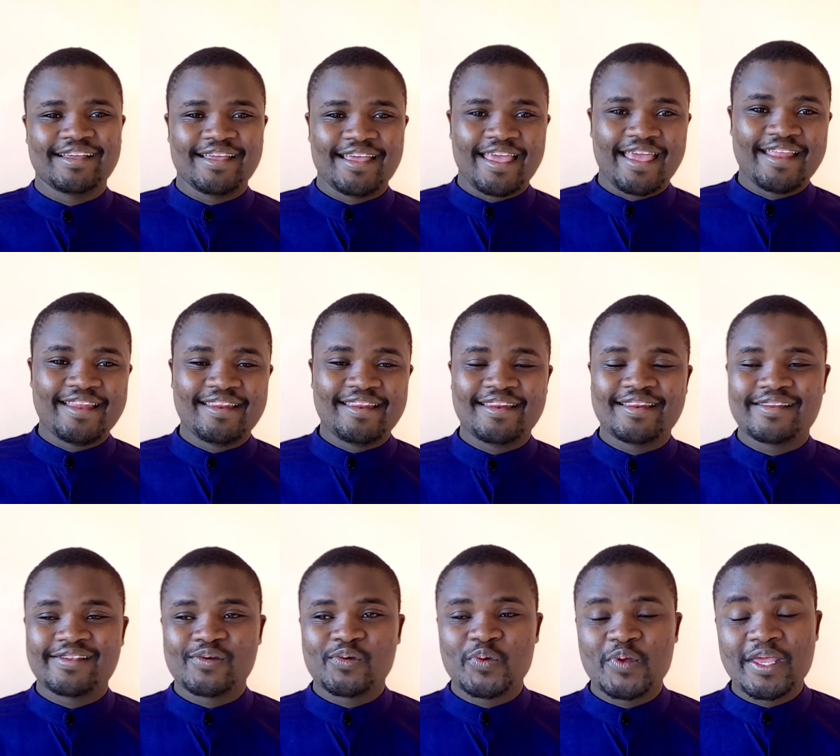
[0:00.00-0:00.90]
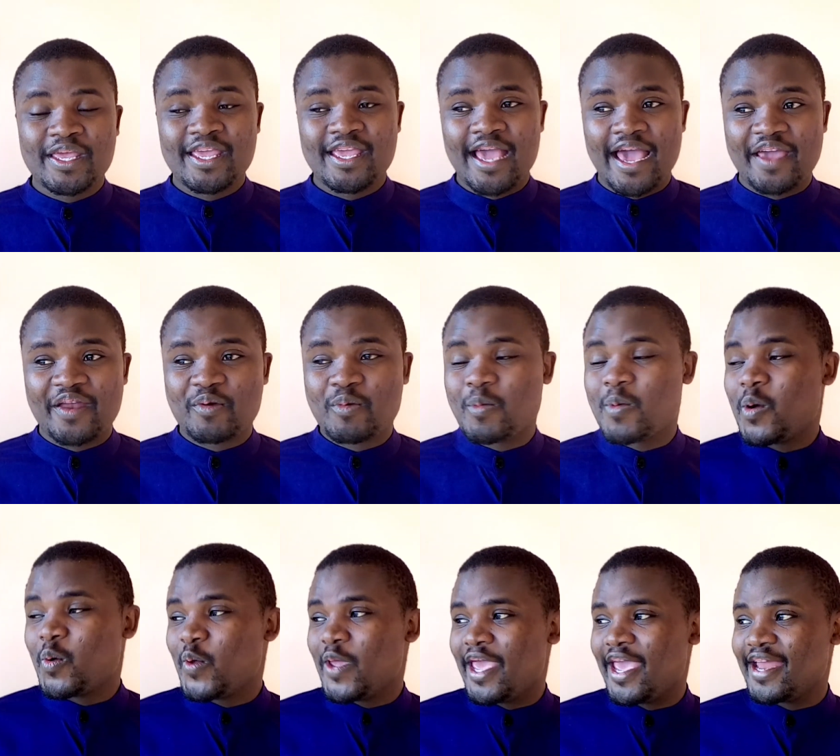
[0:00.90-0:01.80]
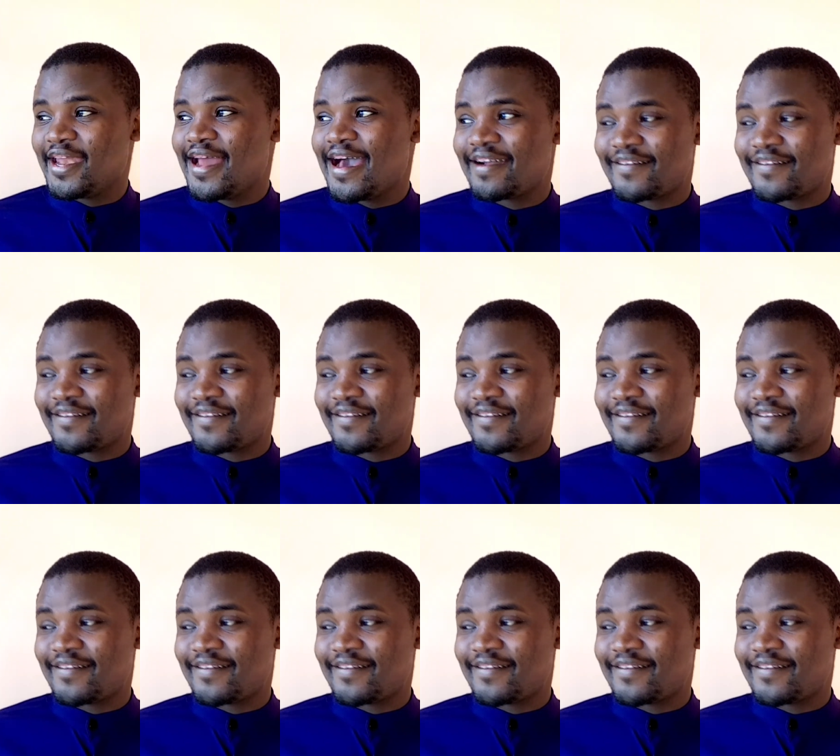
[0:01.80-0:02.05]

And I remember we had a